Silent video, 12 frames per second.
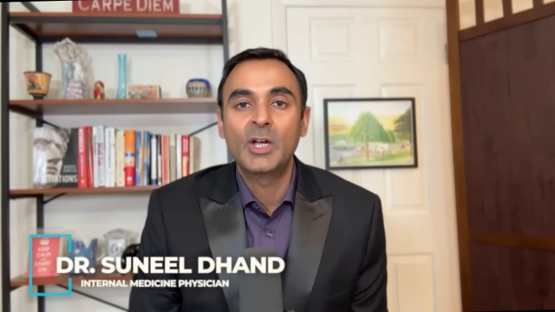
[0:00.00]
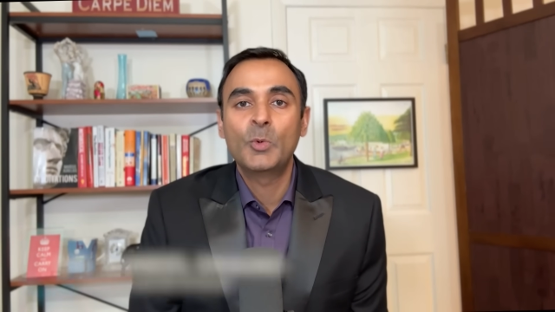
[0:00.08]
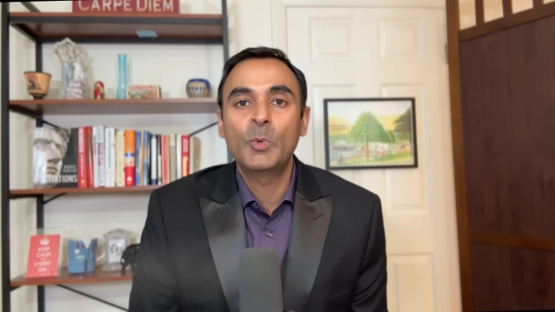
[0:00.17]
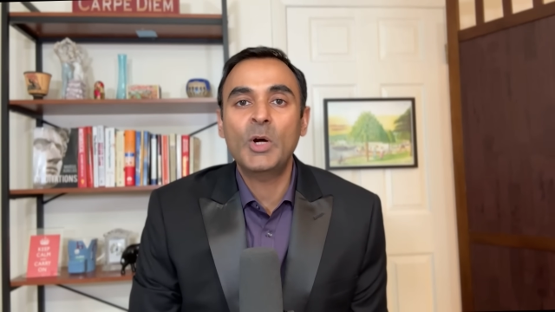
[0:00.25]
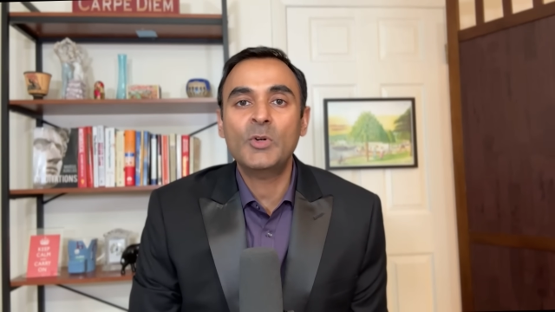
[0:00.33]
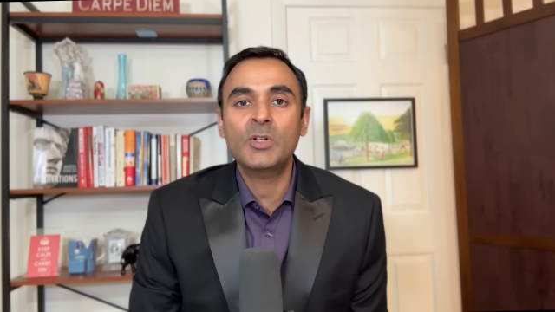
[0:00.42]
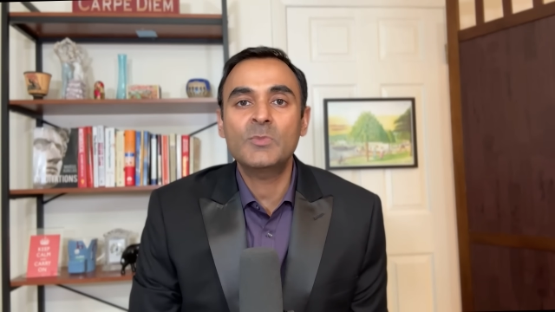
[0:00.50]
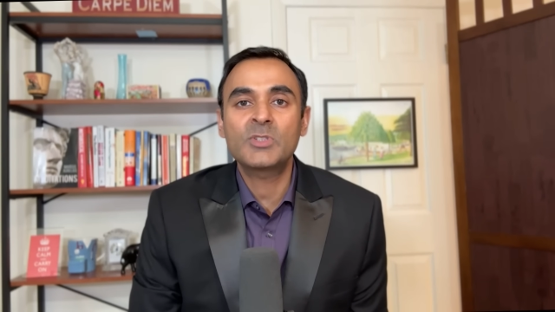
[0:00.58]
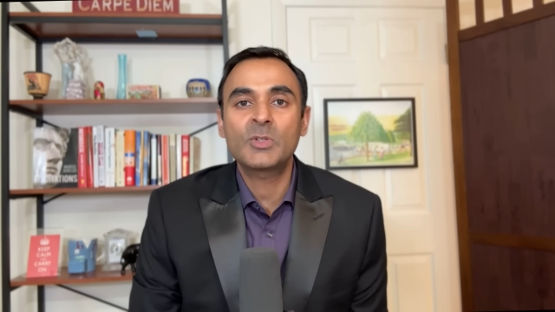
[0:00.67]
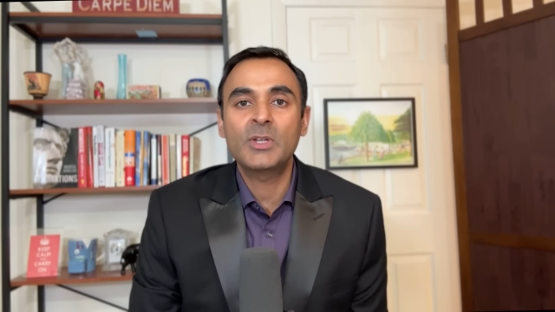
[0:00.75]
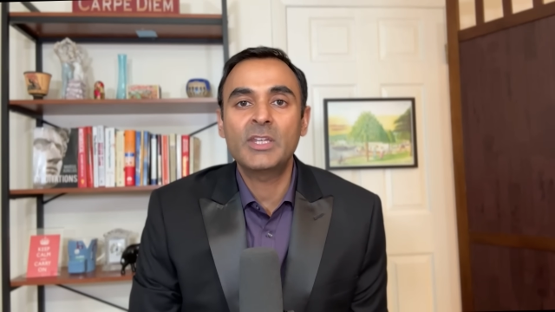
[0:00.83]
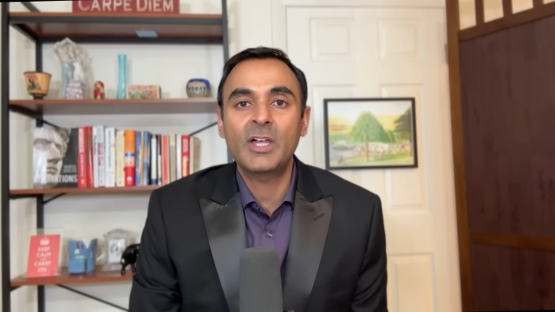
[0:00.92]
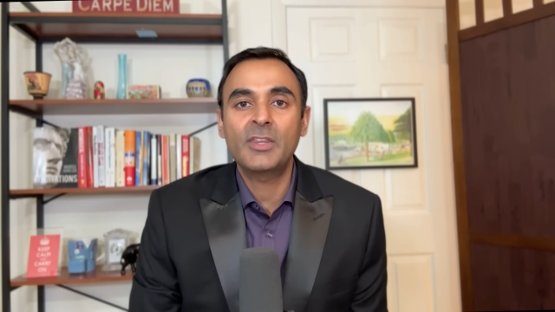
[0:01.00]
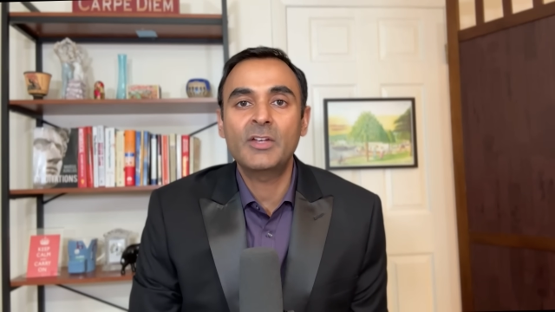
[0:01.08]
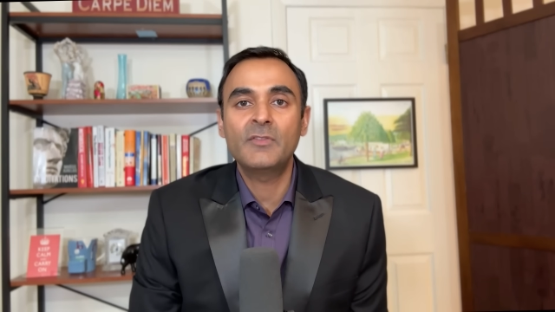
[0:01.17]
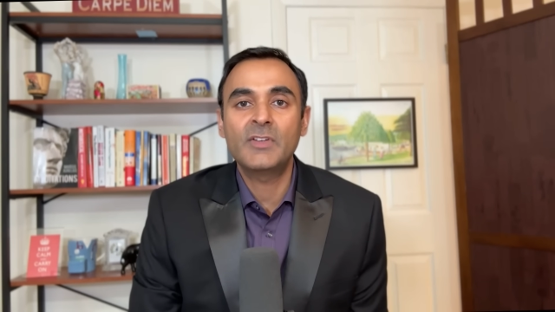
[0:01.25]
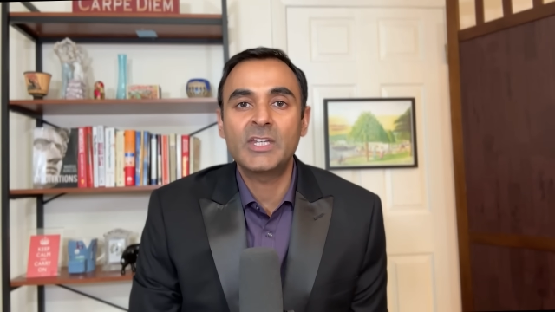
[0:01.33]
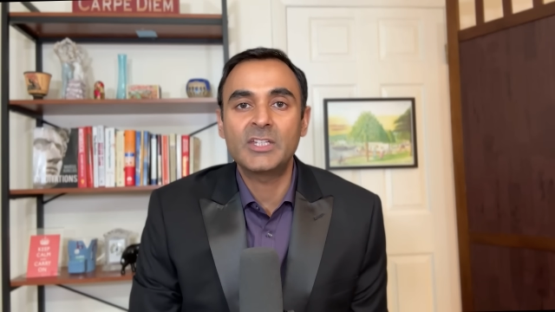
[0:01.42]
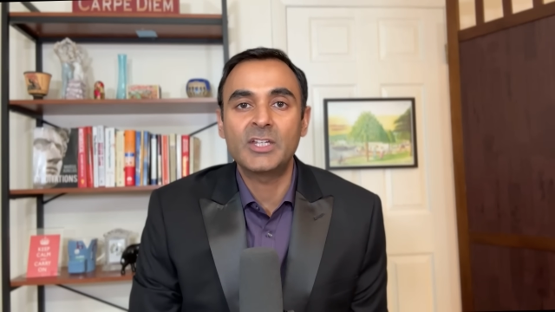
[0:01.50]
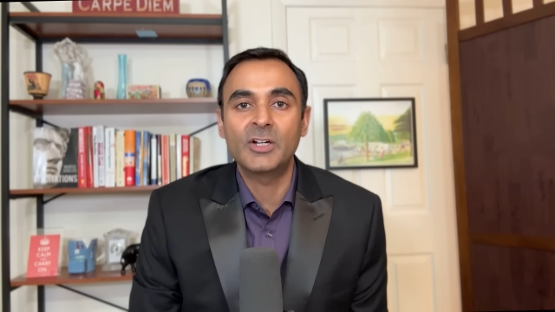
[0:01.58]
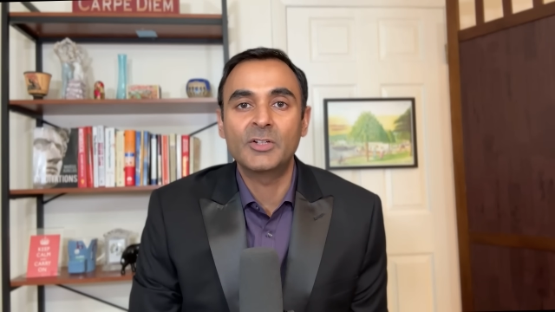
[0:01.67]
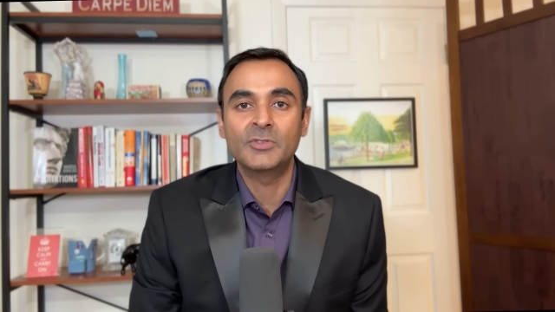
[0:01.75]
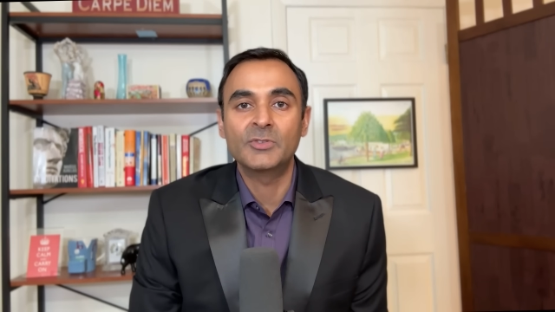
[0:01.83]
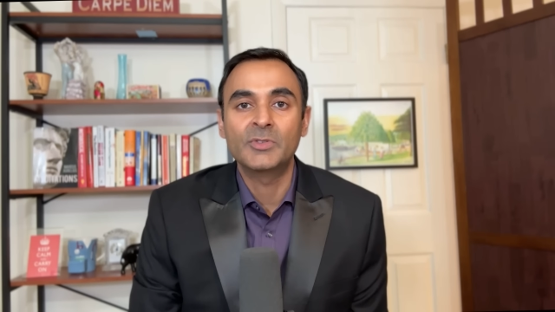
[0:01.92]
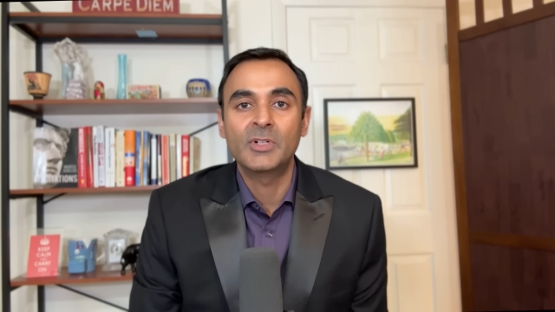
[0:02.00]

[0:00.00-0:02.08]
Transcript: Welcome to another video.